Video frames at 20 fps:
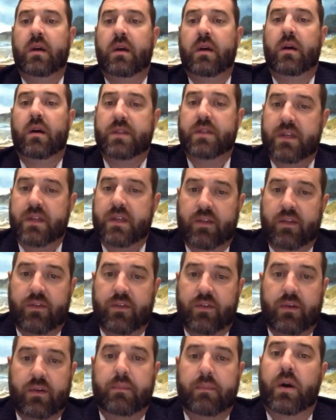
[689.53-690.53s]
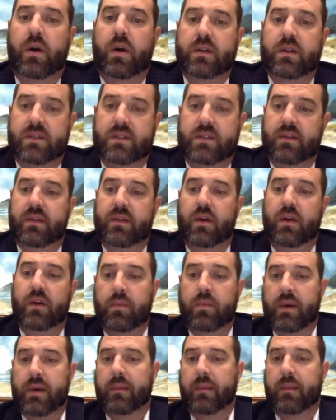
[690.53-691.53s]
the different parts of the home
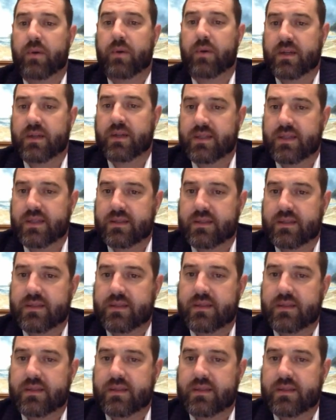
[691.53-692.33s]
buying process.